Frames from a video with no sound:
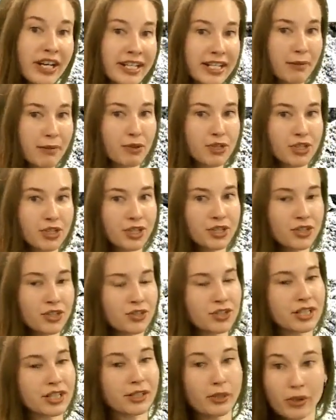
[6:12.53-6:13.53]
temperatures
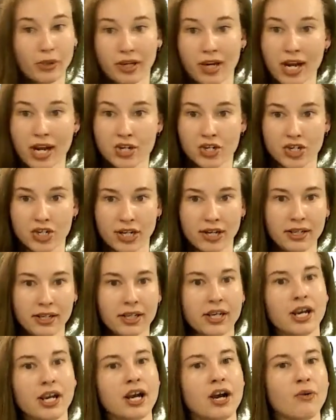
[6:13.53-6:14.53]
using liquid nitrogen,
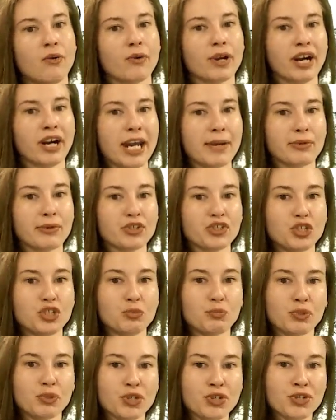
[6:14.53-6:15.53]
we are able to
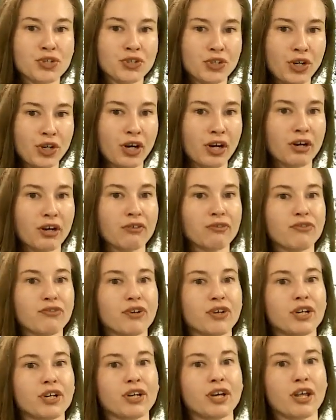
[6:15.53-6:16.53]
preserve
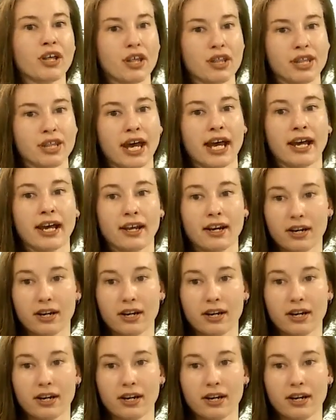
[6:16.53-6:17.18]
that